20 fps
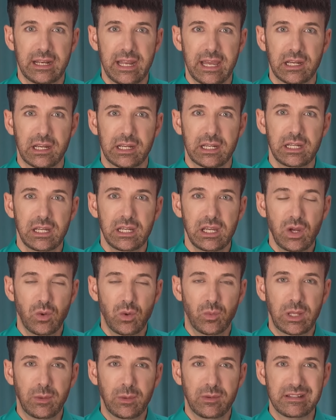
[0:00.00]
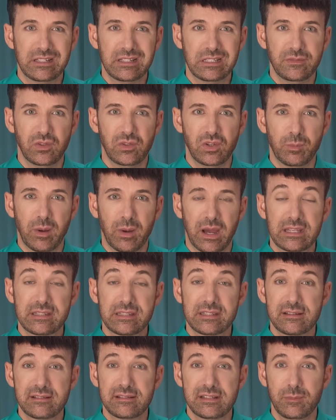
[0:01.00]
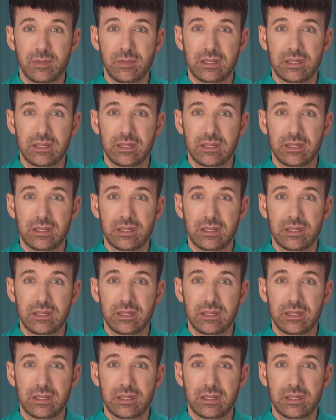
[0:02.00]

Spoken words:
like when he was interviewed by 60